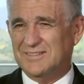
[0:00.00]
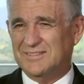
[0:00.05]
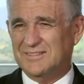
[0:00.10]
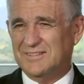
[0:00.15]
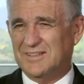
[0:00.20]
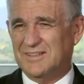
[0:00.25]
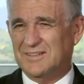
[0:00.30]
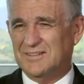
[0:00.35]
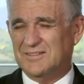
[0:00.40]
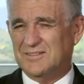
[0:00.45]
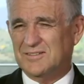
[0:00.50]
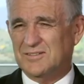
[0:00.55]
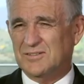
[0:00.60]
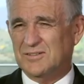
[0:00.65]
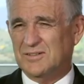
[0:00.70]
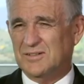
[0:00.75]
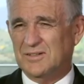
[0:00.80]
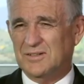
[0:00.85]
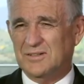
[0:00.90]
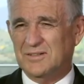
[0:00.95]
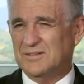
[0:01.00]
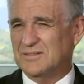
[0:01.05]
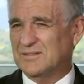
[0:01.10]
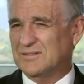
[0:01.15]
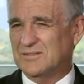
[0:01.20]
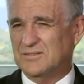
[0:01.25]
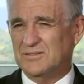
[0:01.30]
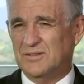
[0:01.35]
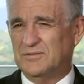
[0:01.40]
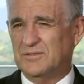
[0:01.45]
that
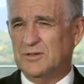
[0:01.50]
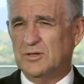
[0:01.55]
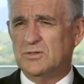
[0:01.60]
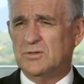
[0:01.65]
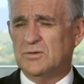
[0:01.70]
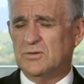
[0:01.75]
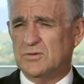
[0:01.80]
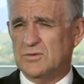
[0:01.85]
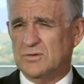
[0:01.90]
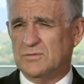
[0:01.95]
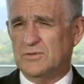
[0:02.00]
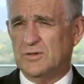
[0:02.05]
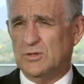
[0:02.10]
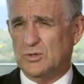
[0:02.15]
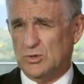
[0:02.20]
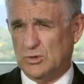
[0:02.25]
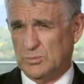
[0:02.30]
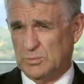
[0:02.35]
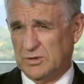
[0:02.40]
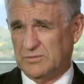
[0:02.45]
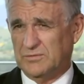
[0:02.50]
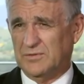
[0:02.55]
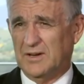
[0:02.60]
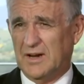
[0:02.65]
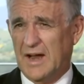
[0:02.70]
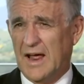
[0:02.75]
the future is the future, but for